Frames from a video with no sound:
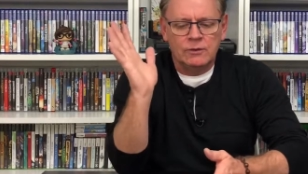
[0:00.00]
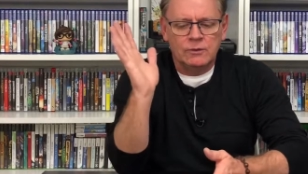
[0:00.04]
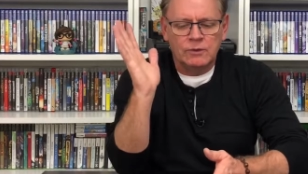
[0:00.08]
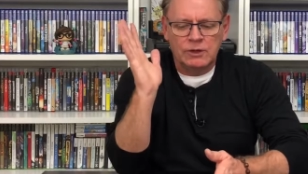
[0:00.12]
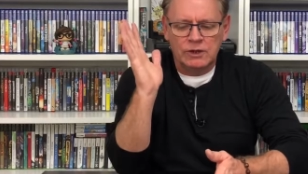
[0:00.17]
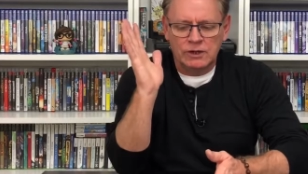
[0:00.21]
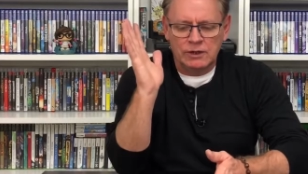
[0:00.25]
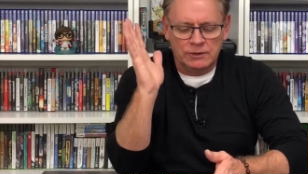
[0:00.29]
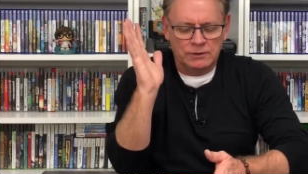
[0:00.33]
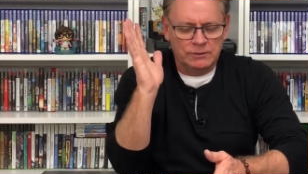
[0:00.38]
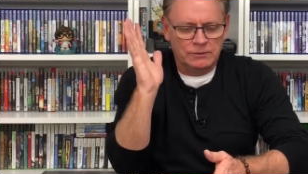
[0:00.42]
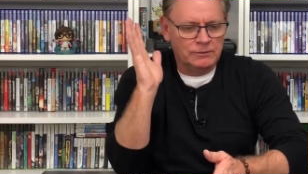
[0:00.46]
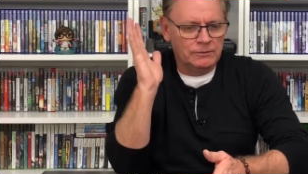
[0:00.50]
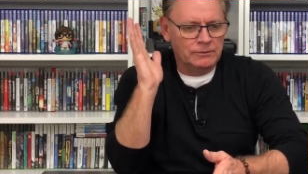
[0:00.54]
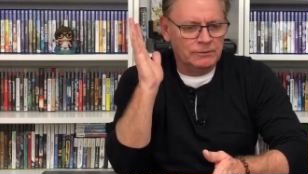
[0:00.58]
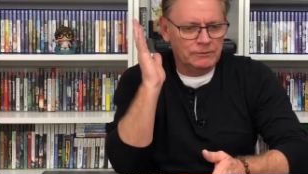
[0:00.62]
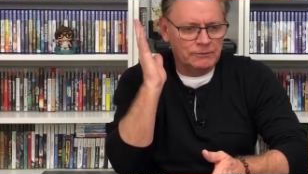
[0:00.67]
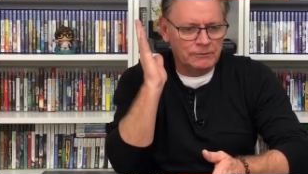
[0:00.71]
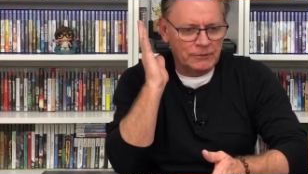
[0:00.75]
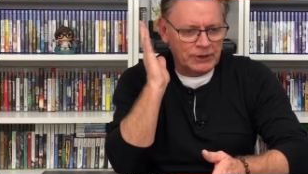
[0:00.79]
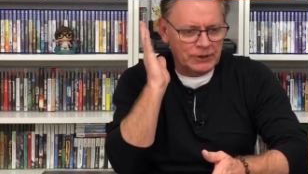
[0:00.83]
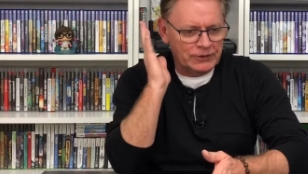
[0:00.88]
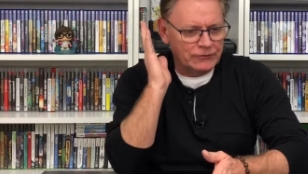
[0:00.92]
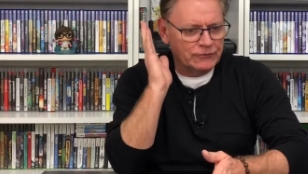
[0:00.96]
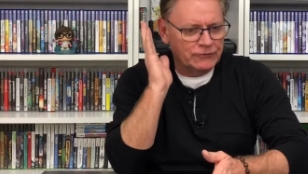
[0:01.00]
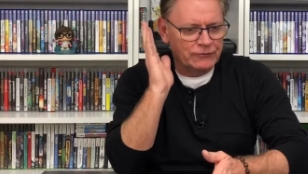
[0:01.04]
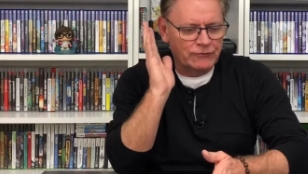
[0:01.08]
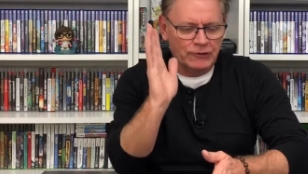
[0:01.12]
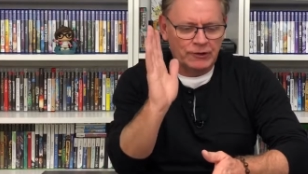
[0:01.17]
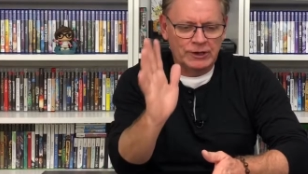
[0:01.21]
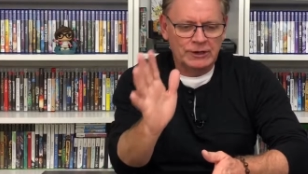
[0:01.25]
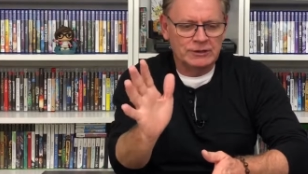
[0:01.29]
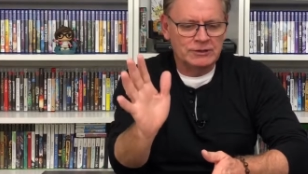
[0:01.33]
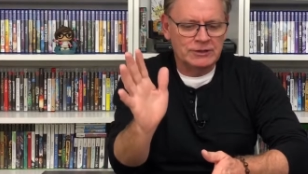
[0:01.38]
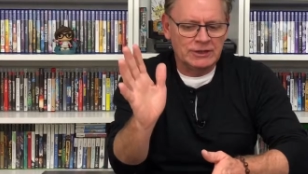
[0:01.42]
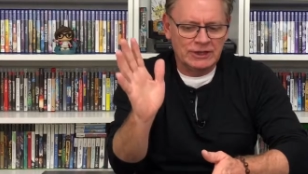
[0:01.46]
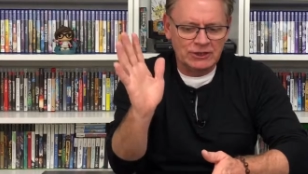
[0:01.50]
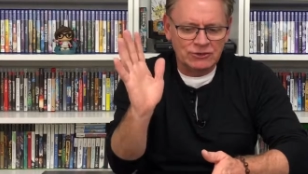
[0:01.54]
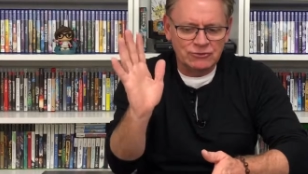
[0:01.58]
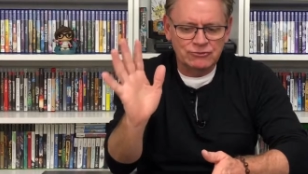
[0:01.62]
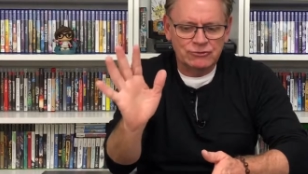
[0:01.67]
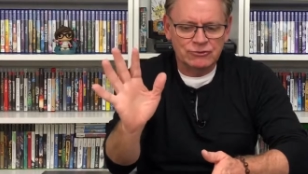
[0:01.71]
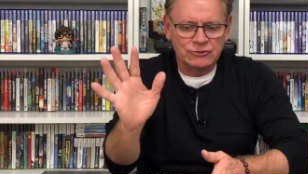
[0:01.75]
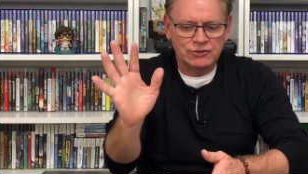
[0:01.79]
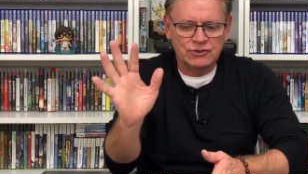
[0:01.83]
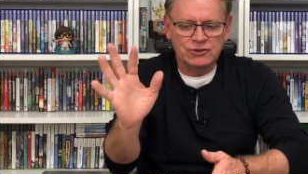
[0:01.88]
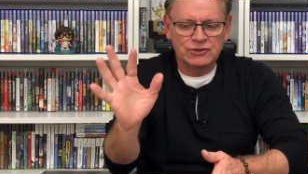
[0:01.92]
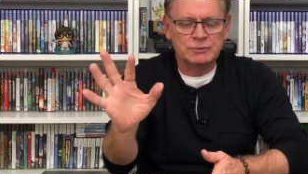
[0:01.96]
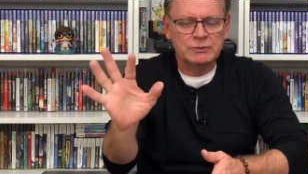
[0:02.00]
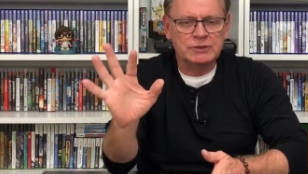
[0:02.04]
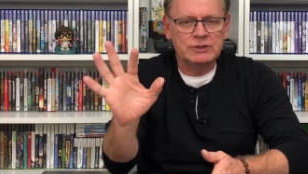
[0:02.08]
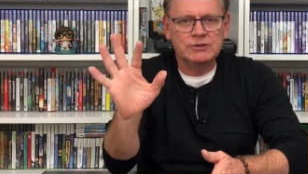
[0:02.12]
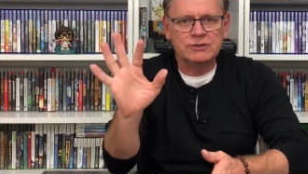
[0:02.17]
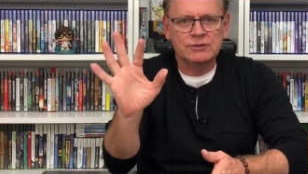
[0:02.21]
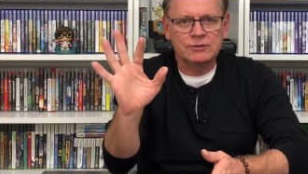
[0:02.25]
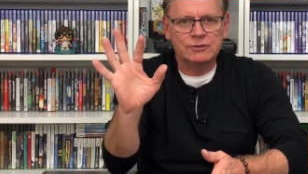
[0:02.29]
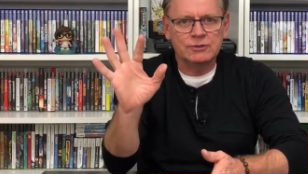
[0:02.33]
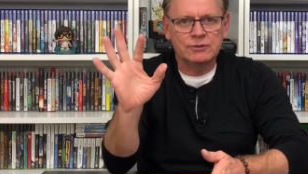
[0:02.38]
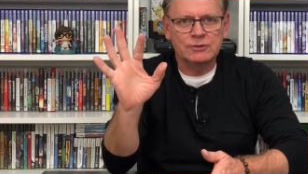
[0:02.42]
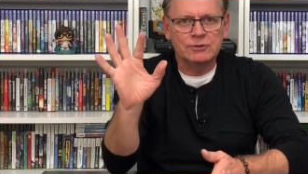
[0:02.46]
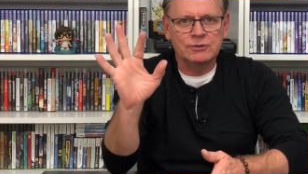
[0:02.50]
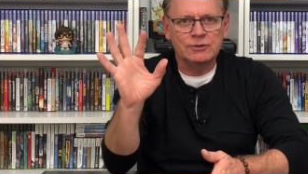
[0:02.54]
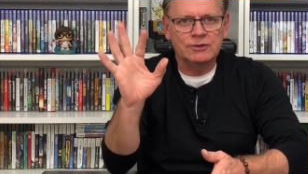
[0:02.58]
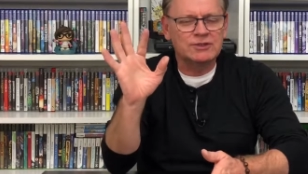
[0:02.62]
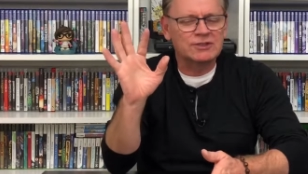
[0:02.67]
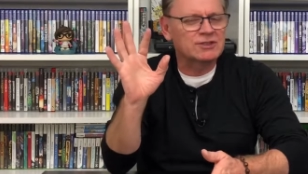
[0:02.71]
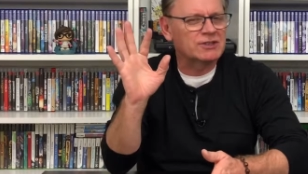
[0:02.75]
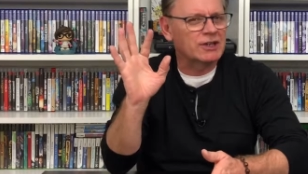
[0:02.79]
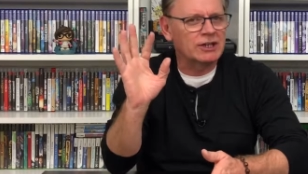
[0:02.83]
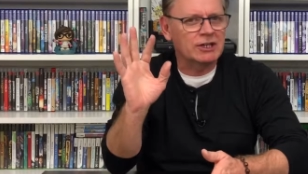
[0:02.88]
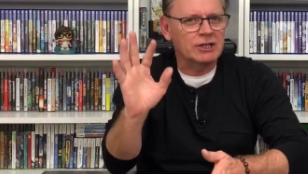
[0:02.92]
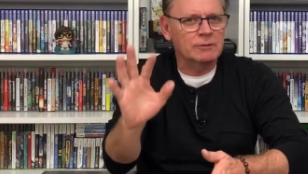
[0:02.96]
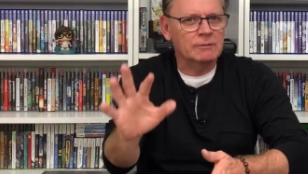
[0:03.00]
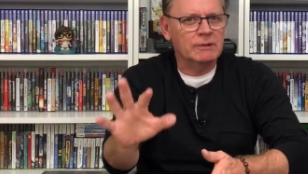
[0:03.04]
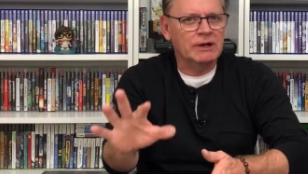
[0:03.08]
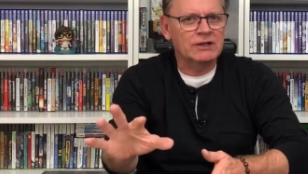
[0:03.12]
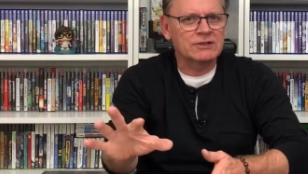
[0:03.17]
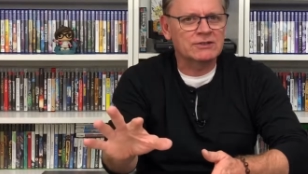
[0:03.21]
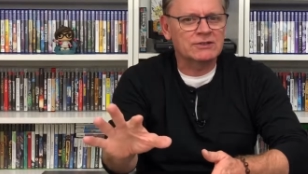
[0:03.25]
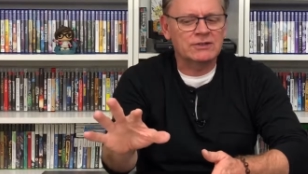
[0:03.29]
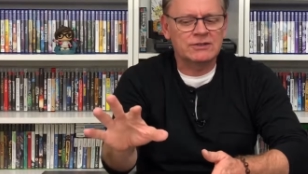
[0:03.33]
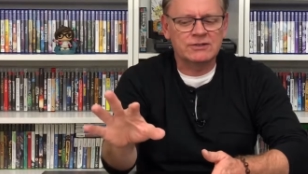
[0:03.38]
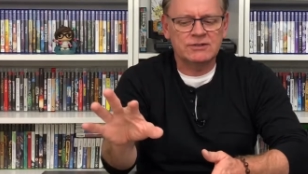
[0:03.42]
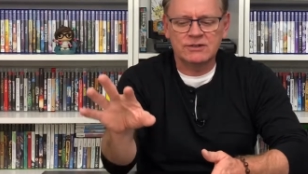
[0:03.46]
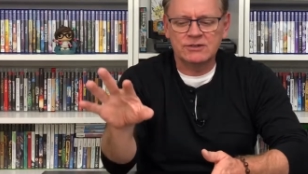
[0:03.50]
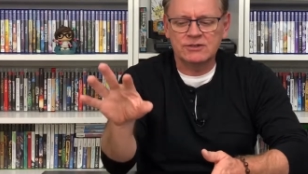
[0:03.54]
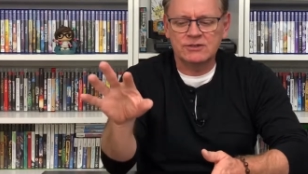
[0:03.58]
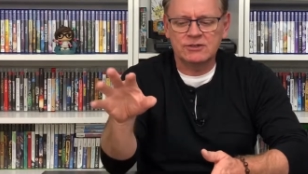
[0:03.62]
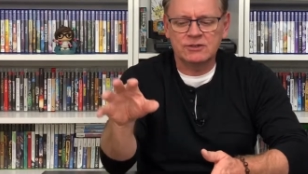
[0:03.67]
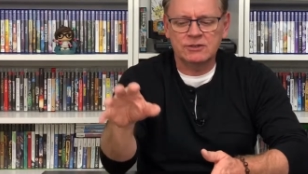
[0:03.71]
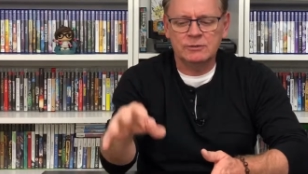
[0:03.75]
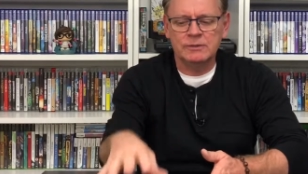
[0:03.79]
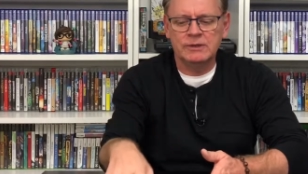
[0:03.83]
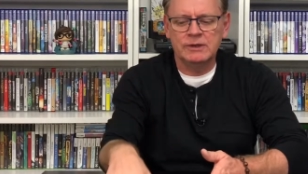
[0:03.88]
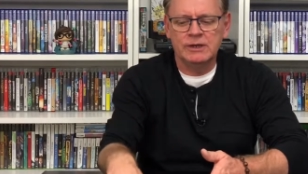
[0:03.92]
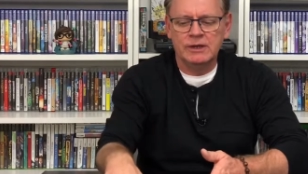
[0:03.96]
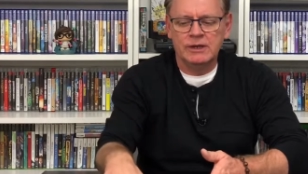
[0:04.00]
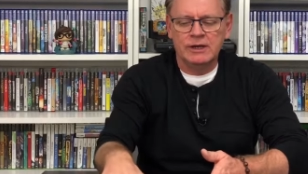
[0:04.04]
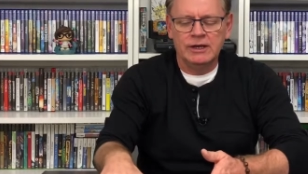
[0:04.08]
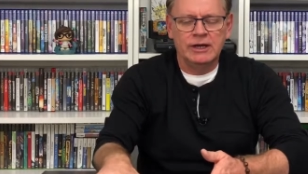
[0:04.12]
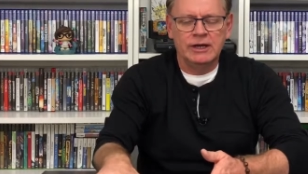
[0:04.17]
when my friend introduced me to the Sega Master System